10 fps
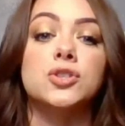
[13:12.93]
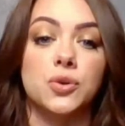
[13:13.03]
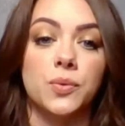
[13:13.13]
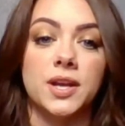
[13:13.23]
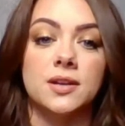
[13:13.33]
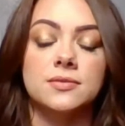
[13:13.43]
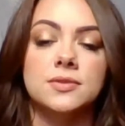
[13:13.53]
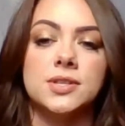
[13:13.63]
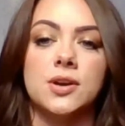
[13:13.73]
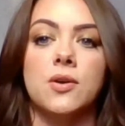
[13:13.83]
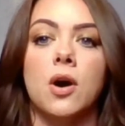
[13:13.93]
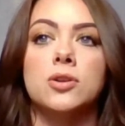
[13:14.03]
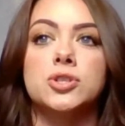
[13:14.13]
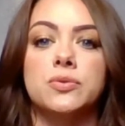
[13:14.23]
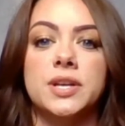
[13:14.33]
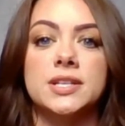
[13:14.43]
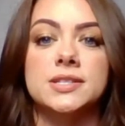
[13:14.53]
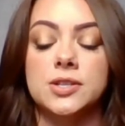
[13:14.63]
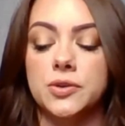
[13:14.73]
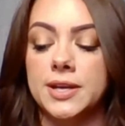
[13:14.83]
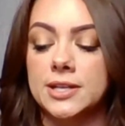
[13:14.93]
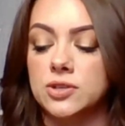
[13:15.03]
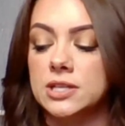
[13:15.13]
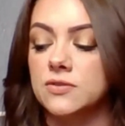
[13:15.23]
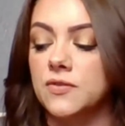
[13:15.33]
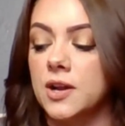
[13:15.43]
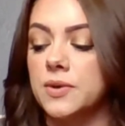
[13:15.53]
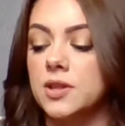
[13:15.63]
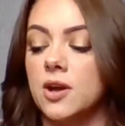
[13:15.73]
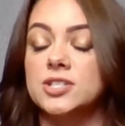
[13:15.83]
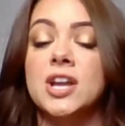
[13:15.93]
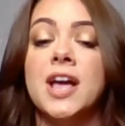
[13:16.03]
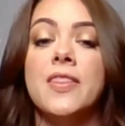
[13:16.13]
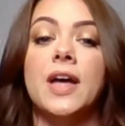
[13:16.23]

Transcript: Ultra Weed. So Ultra Weed is the new heat transfer vinyl we launched.